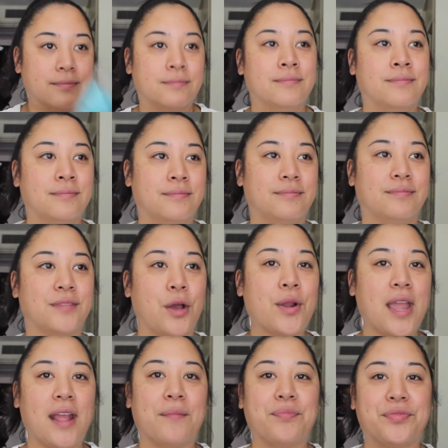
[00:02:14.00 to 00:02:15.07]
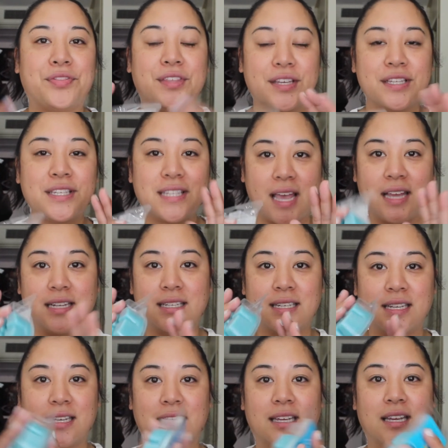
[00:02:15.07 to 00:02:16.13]
Mm. Okay, this
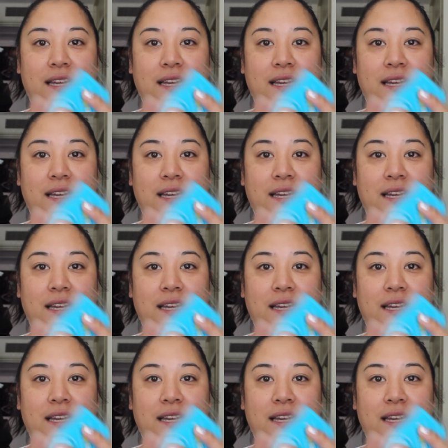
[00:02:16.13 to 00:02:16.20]
scent,